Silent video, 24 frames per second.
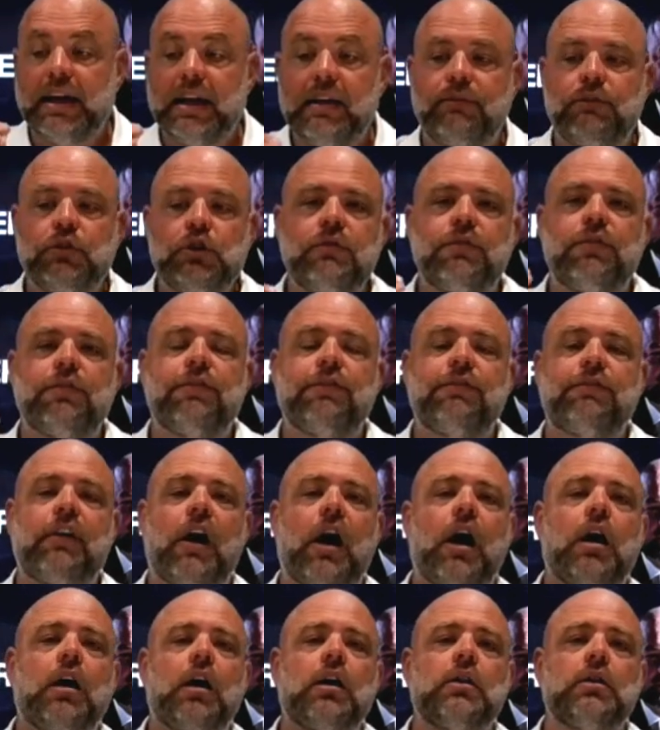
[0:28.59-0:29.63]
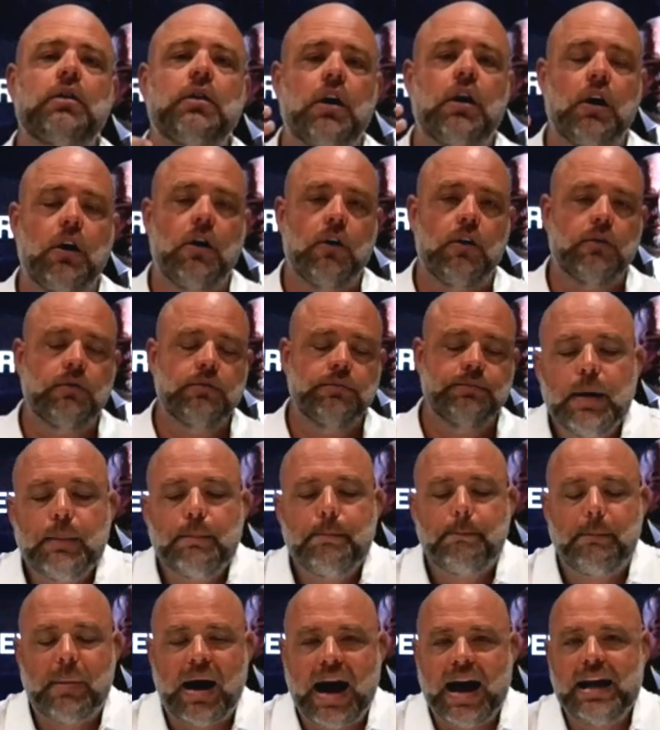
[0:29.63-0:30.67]
If you follow
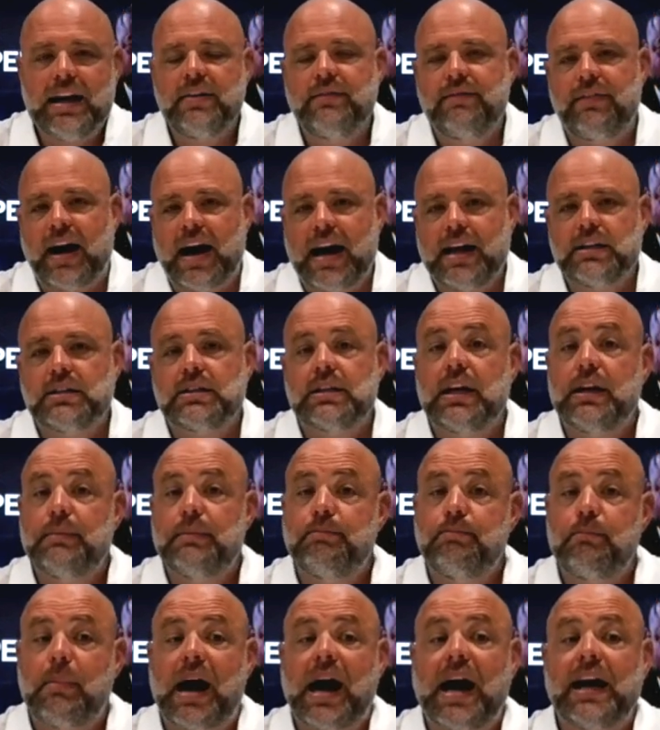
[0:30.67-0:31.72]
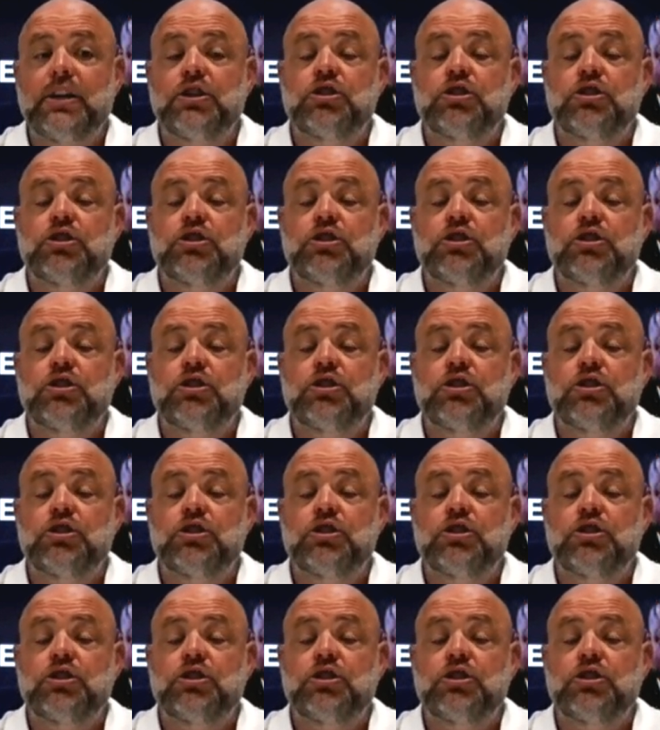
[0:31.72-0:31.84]
my advice and my